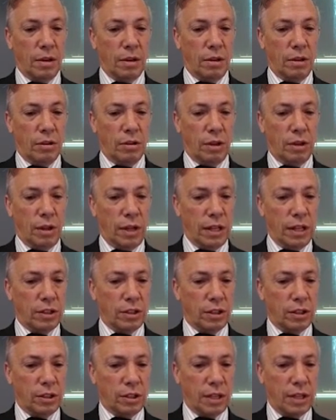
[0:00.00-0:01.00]
So
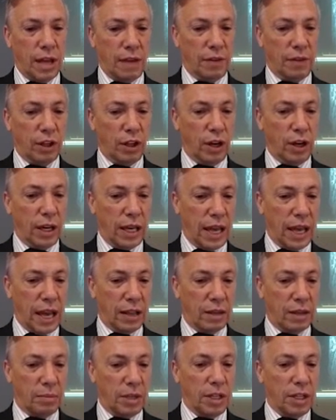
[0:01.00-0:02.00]
let's have a look at
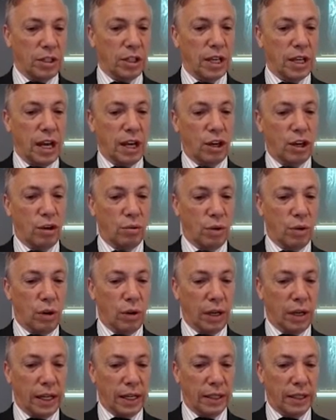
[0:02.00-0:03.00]
the menisci
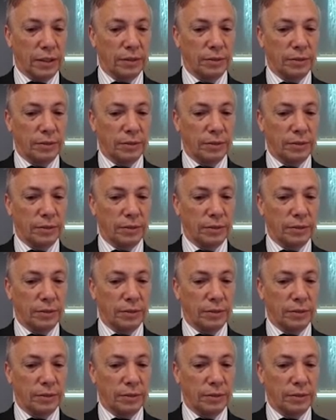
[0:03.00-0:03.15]
coronally.